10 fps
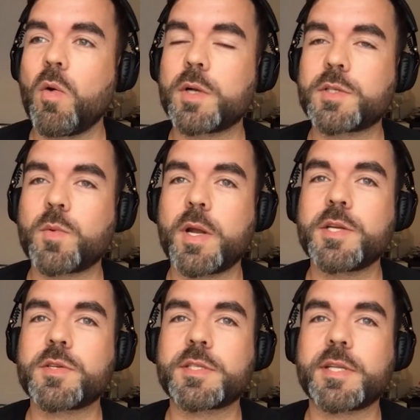what's quite
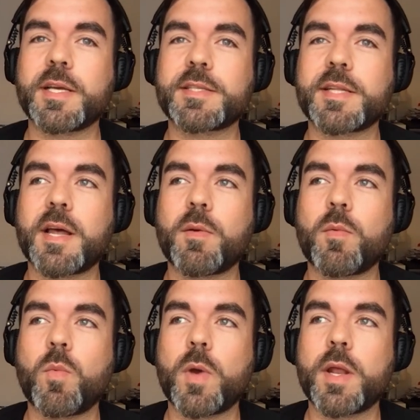interesting is
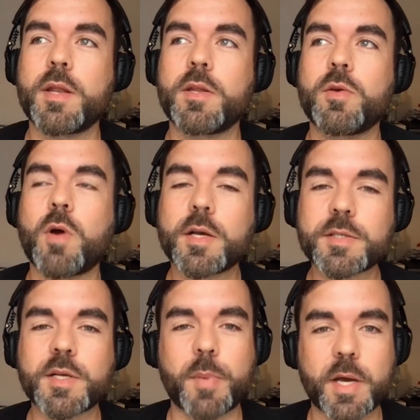that when you
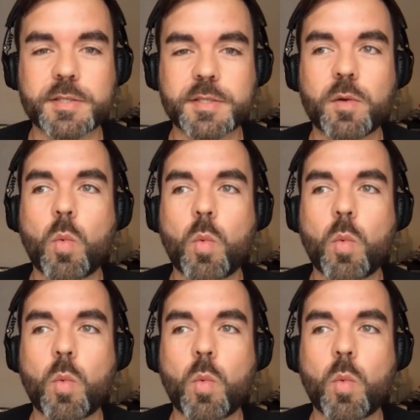ask a person,